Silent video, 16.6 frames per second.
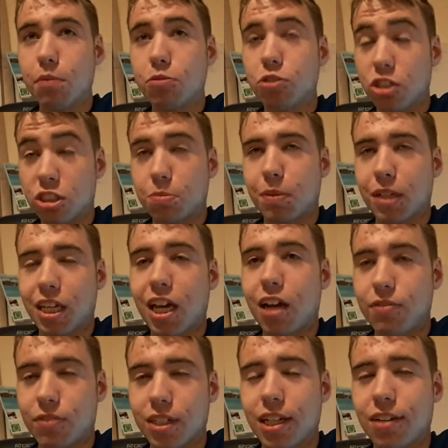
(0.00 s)
judged by
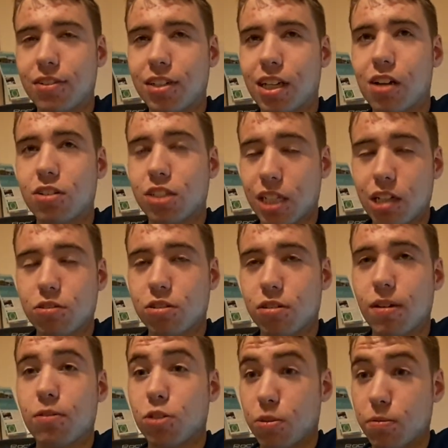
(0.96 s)
Cavan County Council. That's
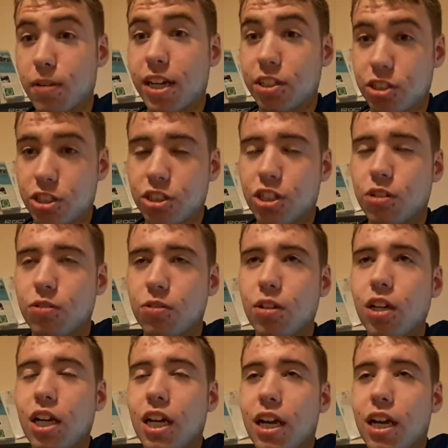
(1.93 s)
what I was arranging too.